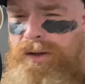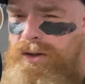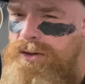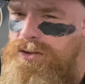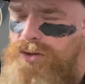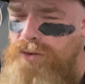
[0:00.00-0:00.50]

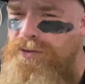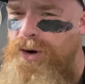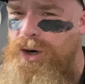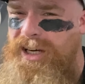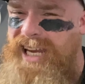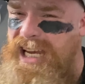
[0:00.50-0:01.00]
So
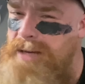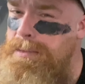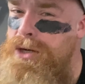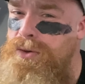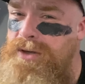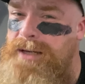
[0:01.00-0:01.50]
far, Cam
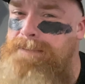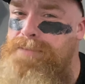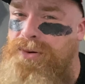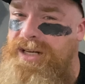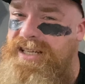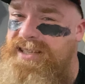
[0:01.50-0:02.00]
Newton in
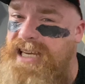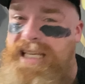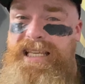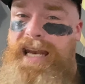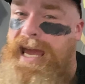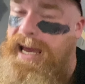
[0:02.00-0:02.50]

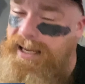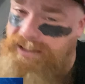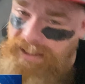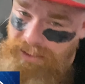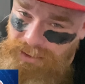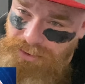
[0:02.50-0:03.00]
preseason
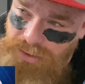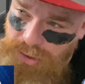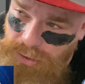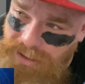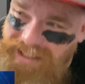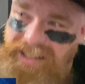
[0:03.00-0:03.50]
hasn't looked
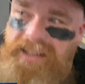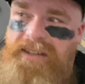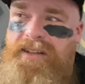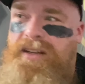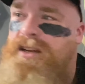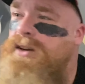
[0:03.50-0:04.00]
good.
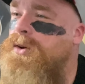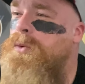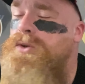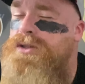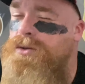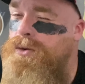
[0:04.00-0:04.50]

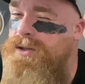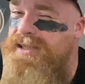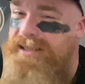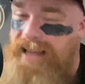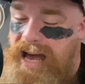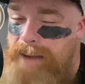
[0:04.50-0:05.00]
Was throwing
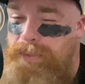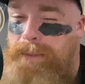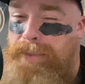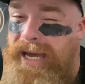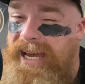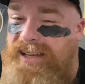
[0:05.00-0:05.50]
sloppy
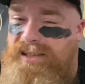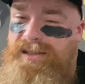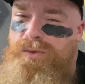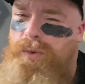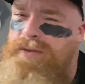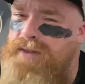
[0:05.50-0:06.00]

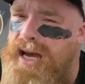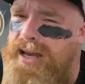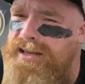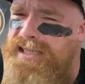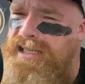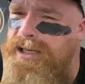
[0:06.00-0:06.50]
passes. We've kind
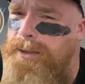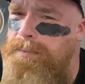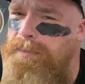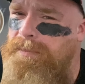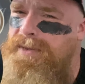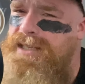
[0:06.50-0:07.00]
of seen
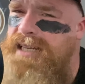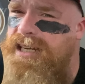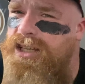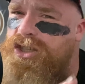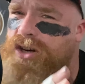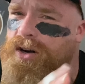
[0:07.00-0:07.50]
him take
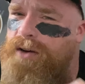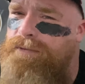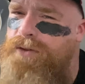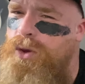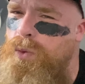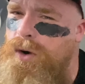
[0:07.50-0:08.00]
a turn
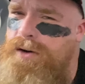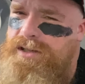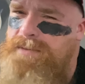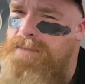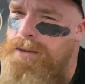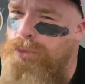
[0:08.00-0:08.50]
for the worse
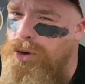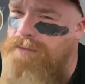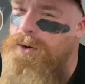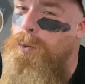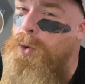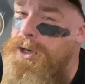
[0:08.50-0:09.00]
and be more of
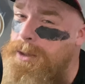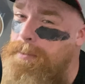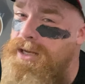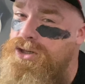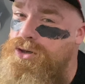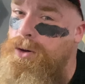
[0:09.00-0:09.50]
a
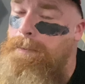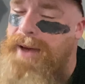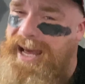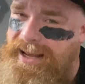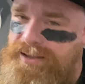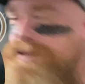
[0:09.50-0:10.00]
one-dimensional
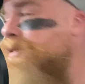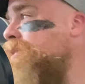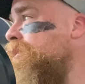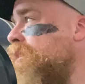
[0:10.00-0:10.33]
passer.